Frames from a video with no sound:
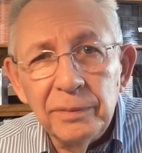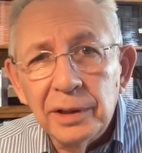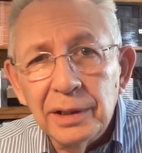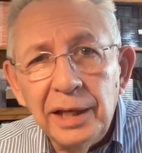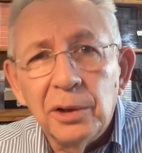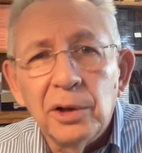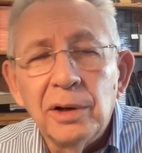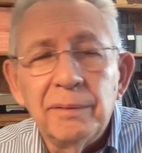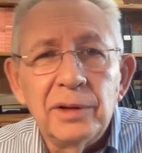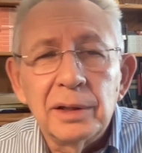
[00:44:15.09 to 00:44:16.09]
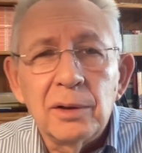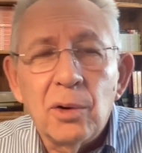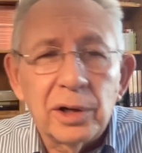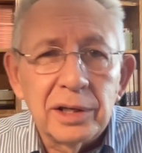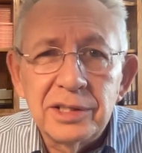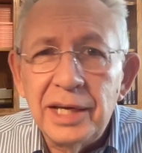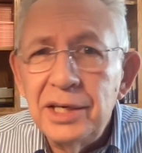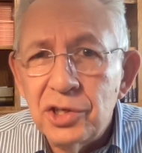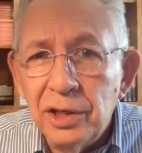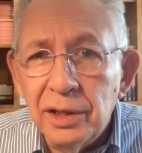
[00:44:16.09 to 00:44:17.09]
leader of the
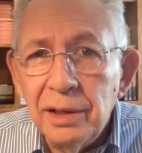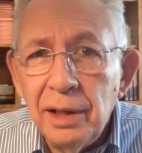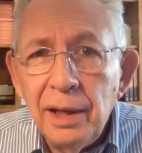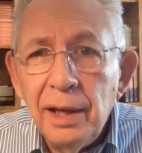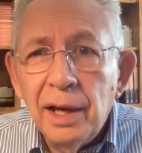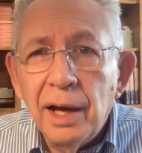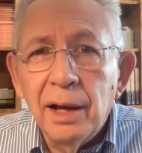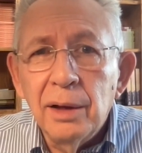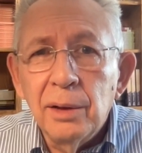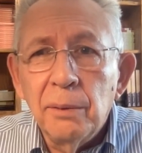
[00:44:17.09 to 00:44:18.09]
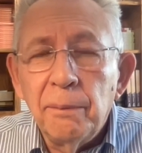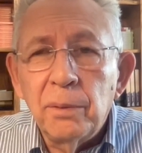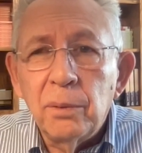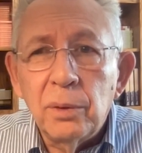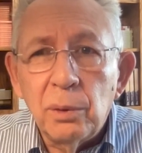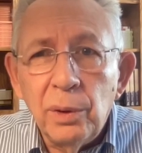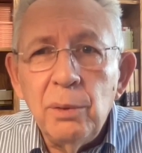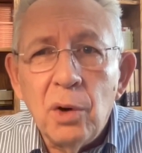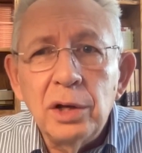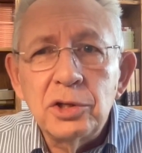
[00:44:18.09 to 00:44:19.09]
organization, we
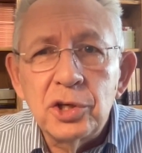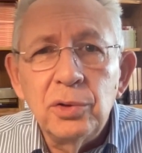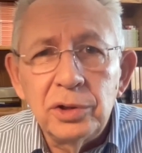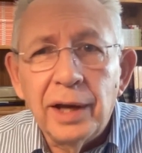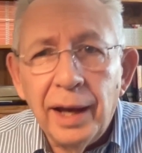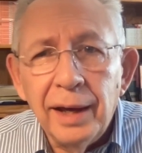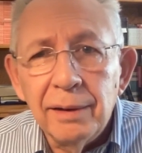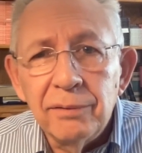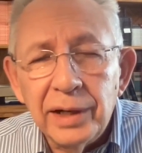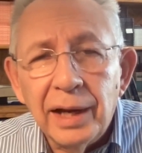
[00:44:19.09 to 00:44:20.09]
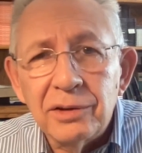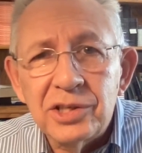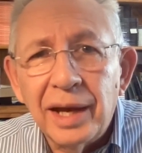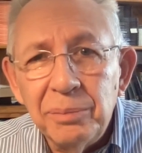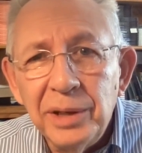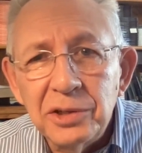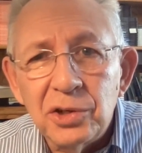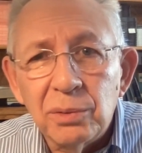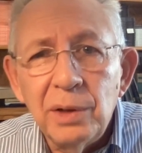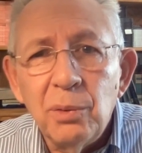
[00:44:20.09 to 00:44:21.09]
want you to have an outside
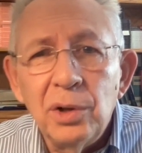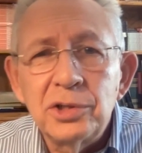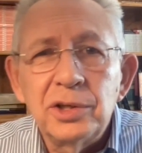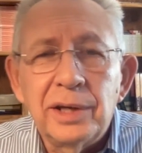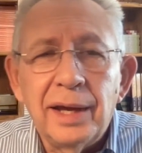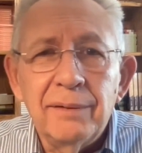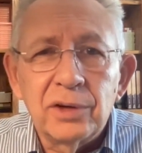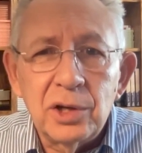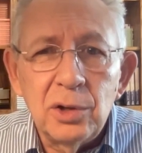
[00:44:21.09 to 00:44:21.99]
mentor. We want you to have a